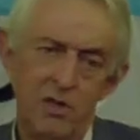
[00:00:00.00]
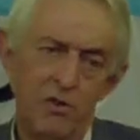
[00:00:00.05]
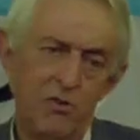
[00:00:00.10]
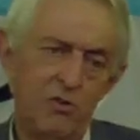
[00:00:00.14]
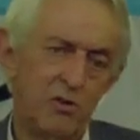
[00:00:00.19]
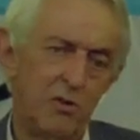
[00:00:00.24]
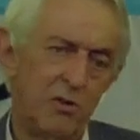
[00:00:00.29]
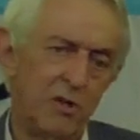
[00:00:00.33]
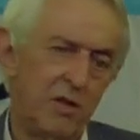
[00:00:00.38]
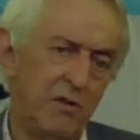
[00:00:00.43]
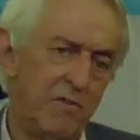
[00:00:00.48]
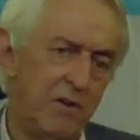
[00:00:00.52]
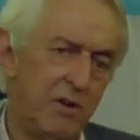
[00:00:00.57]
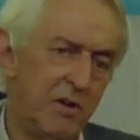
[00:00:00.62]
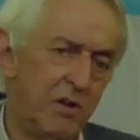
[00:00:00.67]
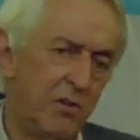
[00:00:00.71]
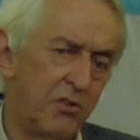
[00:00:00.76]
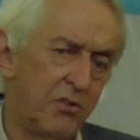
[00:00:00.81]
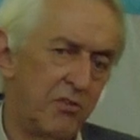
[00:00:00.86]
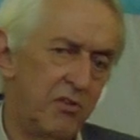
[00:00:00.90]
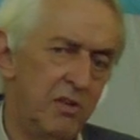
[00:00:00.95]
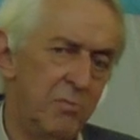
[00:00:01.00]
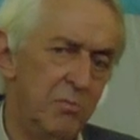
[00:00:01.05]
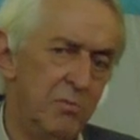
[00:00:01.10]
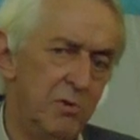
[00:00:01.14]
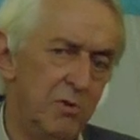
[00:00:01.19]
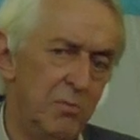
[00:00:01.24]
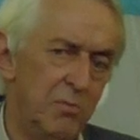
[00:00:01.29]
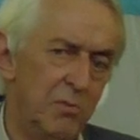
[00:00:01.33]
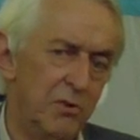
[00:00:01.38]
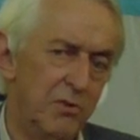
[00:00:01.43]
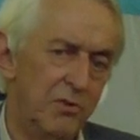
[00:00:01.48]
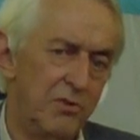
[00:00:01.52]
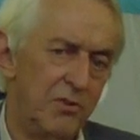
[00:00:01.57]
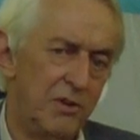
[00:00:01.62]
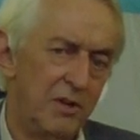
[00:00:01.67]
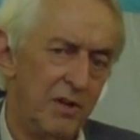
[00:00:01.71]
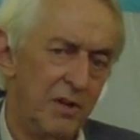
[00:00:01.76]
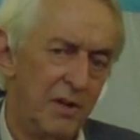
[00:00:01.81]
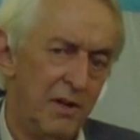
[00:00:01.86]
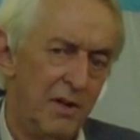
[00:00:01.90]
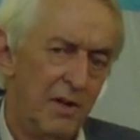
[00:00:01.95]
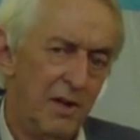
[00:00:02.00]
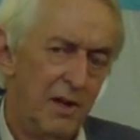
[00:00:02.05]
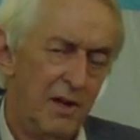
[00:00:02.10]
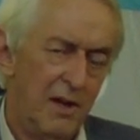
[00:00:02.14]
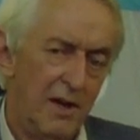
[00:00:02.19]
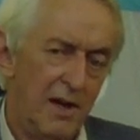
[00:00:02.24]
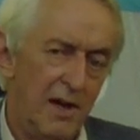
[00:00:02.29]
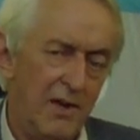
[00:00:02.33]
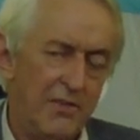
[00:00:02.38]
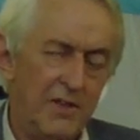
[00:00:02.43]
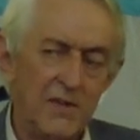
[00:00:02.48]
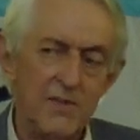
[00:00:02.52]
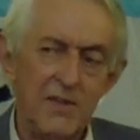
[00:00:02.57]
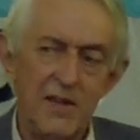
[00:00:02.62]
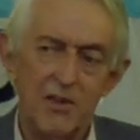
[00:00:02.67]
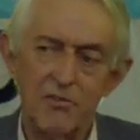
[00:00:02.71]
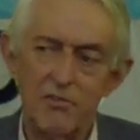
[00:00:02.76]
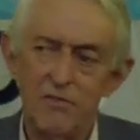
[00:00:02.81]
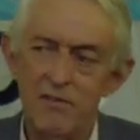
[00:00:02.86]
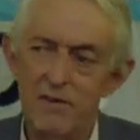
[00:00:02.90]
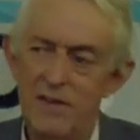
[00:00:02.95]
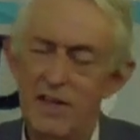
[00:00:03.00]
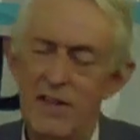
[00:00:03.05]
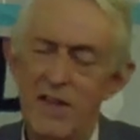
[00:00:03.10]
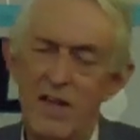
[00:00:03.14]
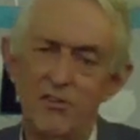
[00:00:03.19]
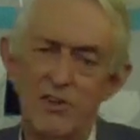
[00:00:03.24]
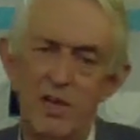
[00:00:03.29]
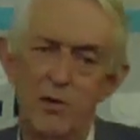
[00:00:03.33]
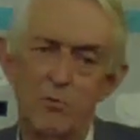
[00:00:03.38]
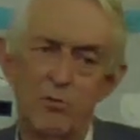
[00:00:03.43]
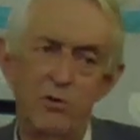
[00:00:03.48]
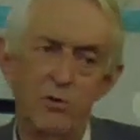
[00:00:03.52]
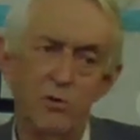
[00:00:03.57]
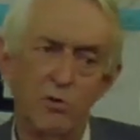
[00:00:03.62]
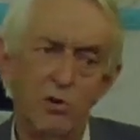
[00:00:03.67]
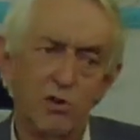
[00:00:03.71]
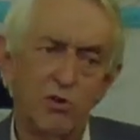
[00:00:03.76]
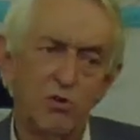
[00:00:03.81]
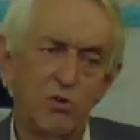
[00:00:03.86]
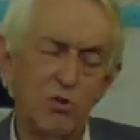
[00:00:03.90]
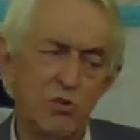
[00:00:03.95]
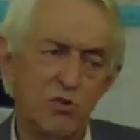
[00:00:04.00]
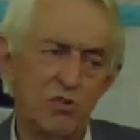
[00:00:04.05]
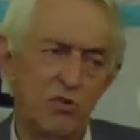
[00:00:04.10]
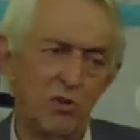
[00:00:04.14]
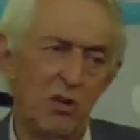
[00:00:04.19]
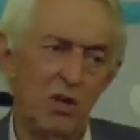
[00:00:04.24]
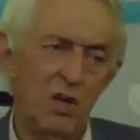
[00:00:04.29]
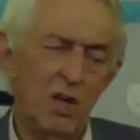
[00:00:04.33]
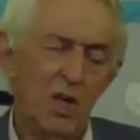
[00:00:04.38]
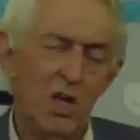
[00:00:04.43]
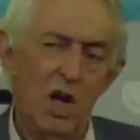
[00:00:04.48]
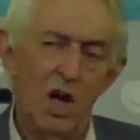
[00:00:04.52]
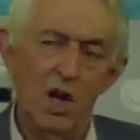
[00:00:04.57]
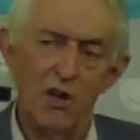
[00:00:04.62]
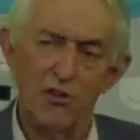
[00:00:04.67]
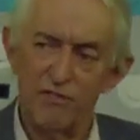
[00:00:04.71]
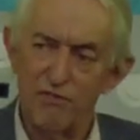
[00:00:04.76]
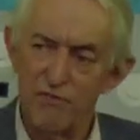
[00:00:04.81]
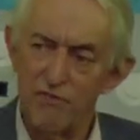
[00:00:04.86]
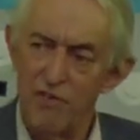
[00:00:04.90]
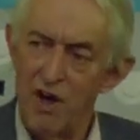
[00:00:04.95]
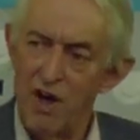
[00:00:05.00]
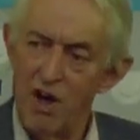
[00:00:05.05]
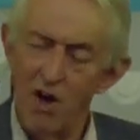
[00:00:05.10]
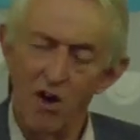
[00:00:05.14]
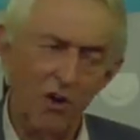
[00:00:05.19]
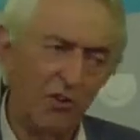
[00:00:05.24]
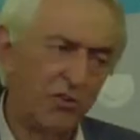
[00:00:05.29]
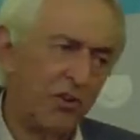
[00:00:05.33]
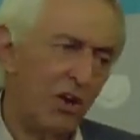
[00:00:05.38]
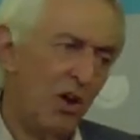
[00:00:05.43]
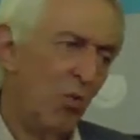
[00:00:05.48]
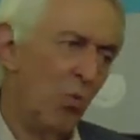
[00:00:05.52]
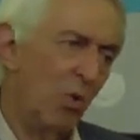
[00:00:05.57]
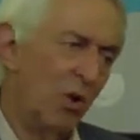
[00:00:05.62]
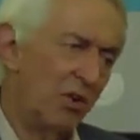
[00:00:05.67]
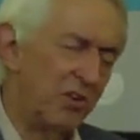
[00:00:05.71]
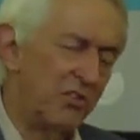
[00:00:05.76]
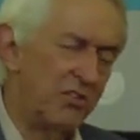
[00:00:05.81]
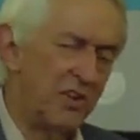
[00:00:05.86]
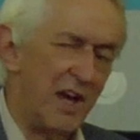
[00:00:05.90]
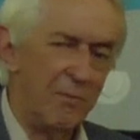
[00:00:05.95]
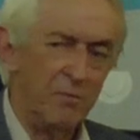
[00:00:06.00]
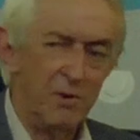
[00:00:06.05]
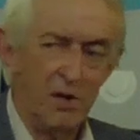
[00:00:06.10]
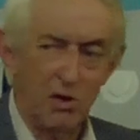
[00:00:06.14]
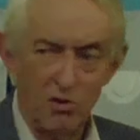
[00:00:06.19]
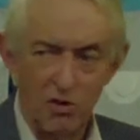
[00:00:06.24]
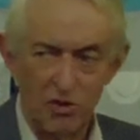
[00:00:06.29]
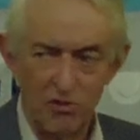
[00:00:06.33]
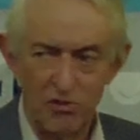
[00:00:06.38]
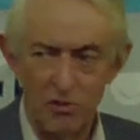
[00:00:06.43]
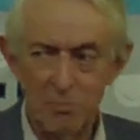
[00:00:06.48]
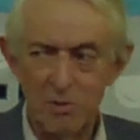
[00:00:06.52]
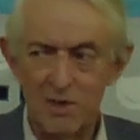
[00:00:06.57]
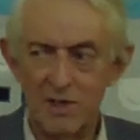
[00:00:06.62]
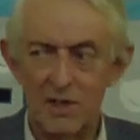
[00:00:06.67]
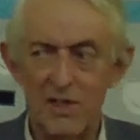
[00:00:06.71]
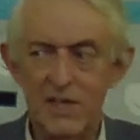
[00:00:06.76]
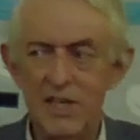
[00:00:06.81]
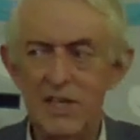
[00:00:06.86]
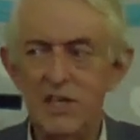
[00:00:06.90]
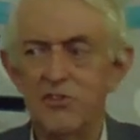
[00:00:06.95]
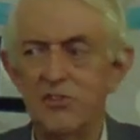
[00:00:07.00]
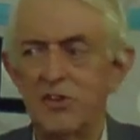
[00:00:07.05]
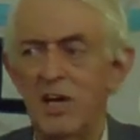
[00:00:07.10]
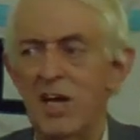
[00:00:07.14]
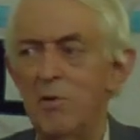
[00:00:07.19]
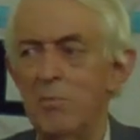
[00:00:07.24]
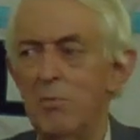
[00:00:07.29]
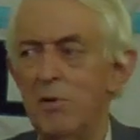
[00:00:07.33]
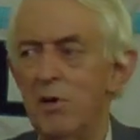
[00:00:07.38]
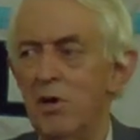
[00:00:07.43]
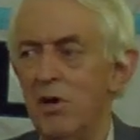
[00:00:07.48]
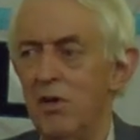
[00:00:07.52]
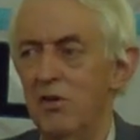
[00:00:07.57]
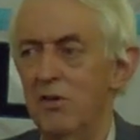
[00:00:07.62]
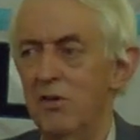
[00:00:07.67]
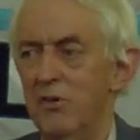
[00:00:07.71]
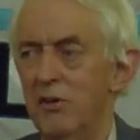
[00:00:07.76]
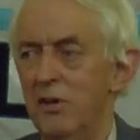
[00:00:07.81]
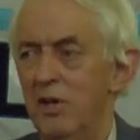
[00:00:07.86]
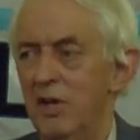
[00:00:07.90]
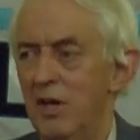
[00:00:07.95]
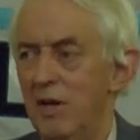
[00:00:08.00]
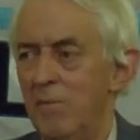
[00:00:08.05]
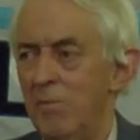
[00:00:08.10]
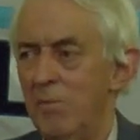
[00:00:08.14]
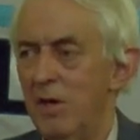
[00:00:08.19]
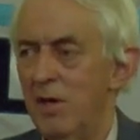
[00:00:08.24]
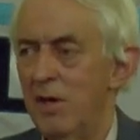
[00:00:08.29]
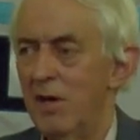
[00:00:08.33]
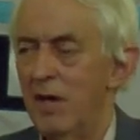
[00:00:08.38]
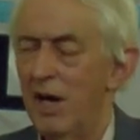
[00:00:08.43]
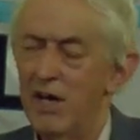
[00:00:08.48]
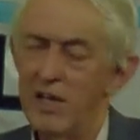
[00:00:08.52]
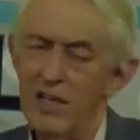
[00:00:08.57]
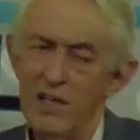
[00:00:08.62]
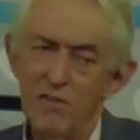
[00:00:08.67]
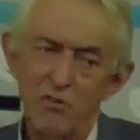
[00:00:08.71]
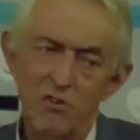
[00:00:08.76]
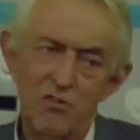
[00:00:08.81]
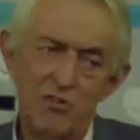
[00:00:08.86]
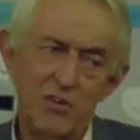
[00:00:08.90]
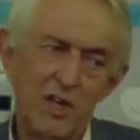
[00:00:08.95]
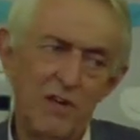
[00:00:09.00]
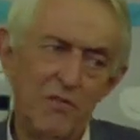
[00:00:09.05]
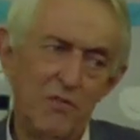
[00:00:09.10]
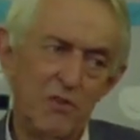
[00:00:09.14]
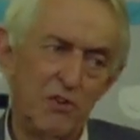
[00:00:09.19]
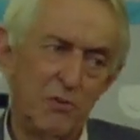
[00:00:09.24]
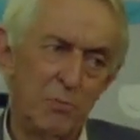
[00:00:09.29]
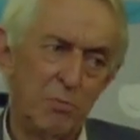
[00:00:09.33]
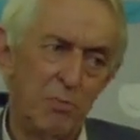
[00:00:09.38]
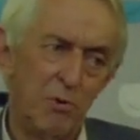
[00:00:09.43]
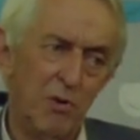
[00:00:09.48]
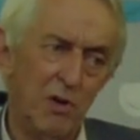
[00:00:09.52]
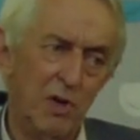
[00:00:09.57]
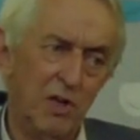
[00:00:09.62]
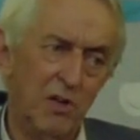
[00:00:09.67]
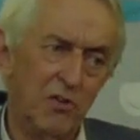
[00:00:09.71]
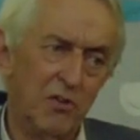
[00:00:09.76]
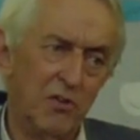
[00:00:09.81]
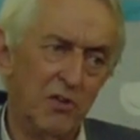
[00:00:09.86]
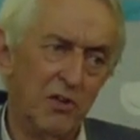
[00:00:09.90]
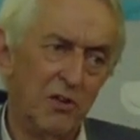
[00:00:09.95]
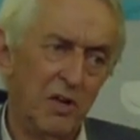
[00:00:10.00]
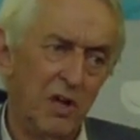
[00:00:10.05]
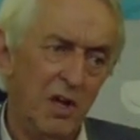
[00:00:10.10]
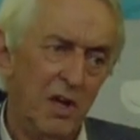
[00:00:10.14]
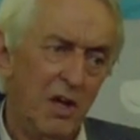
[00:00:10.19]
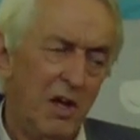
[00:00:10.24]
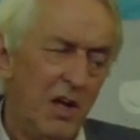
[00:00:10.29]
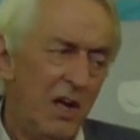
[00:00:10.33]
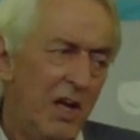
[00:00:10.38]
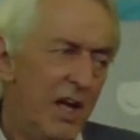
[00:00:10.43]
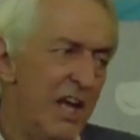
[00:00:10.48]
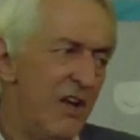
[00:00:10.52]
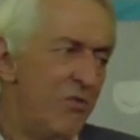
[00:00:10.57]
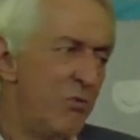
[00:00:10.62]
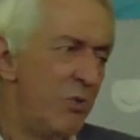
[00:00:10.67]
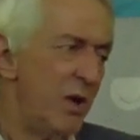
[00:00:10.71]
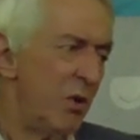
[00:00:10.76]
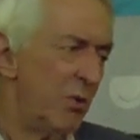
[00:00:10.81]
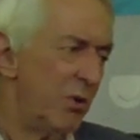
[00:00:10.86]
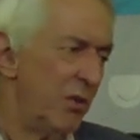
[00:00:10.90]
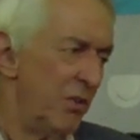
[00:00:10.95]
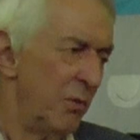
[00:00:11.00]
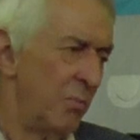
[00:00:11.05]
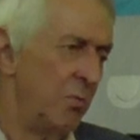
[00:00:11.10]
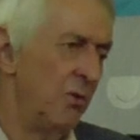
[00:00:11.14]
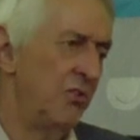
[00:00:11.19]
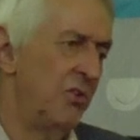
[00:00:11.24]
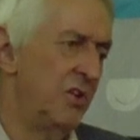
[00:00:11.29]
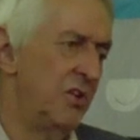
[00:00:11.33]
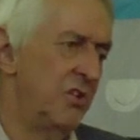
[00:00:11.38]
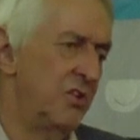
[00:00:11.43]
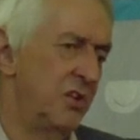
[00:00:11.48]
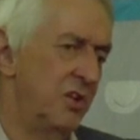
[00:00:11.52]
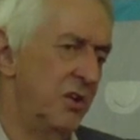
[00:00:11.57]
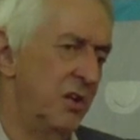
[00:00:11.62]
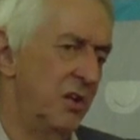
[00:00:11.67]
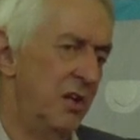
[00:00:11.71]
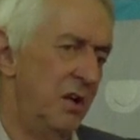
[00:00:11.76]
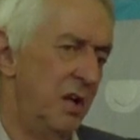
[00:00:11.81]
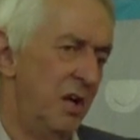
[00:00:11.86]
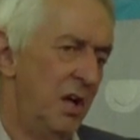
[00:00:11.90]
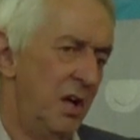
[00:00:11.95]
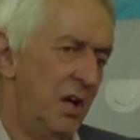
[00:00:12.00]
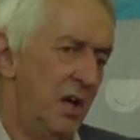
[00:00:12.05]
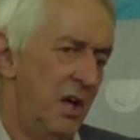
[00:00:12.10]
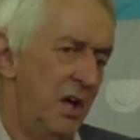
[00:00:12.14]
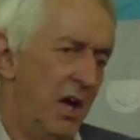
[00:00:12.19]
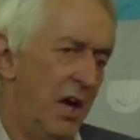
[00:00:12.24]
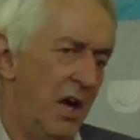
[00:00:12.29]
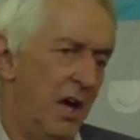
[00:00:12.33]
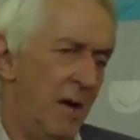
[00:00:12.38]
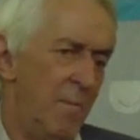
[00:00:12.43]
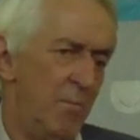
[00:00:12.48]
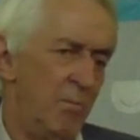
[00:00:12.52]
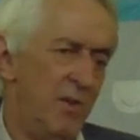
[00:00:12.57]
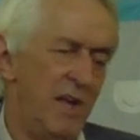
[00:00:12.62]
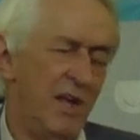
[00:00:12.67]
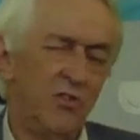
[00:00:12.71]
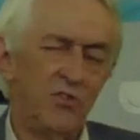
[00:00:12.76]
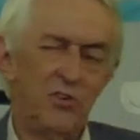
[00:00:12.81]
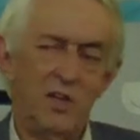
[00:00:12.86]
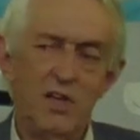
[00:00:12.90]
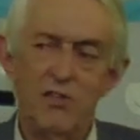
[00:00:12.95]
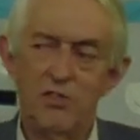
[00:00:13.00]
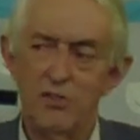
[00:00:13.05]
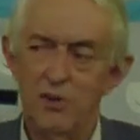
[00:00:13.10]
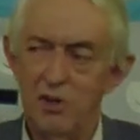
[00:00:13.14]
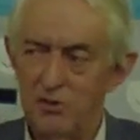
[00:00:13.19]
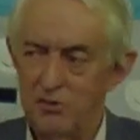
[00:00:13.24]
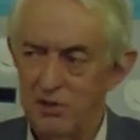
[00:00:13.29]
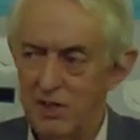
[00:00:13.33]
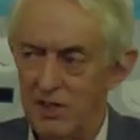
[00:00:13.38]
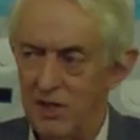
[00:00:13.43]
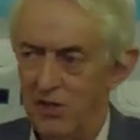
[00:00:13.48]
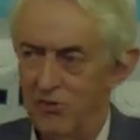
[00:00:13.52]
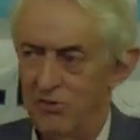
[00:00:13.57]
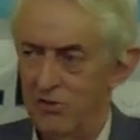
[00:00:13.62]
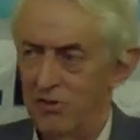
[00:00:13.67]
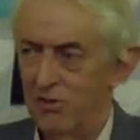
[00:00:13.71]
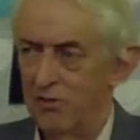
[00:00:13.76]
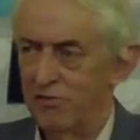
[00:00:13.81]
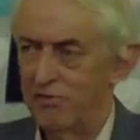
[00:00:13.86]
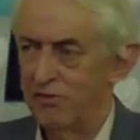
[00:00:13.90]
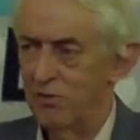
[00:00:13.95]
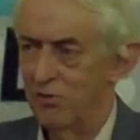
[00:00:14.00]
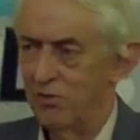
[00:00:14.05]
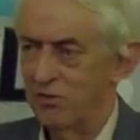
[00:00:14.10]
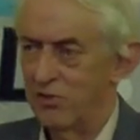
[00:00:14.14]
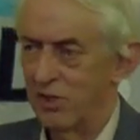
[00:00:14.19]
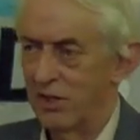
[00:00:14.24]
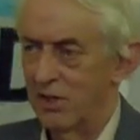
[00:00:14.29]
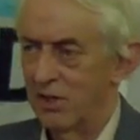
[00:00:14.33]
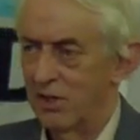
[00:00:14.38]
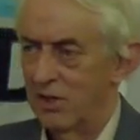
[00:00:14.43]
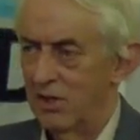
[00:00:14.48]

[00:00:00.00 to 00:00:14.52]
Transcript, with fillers: and joining very extreme movements. I think that's absolutely crucial as far as what is happening across the Middle East and beyond. I'd even say at this point that if we were in the position, let's say 30 years into the future,